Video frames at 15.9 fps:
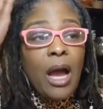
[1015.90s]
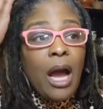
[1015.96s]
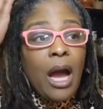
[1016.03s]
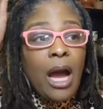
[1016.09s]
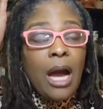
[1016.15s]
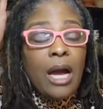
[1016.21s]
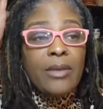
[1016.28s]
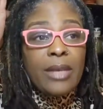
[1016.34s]

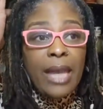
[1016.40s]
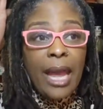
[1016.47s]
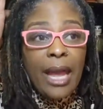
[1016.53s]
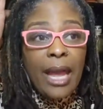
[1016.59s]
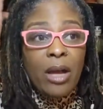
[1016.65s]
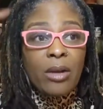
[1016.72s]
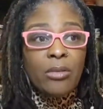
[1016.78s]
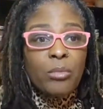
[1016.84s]
Uh,
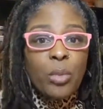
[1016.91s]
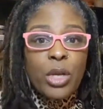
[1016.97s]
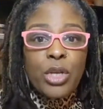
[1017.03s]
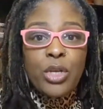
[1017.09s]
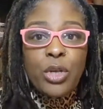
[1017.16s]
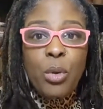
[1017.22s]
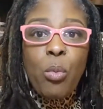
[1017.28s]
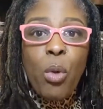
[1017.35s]
now,
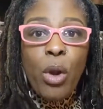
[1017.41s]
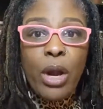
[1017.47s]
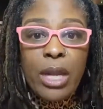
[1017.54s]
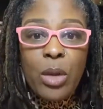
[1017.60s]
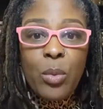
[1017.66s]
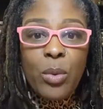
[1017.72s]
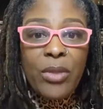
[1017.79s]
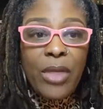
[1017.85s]
when you're
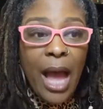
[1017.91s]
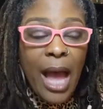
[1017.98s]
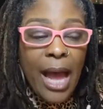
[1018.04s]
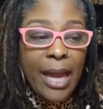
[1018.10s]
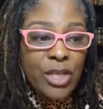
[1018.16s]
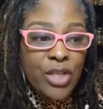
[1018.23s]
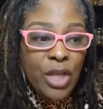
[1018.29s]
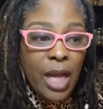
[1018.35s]
working with
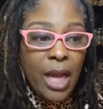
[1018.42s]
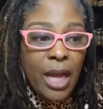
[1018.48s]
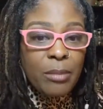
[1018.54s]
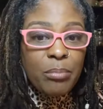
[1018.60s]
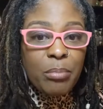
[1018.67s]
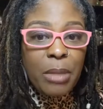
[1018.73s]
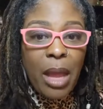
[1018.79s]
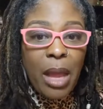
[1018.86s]
High
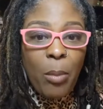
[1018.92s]
John,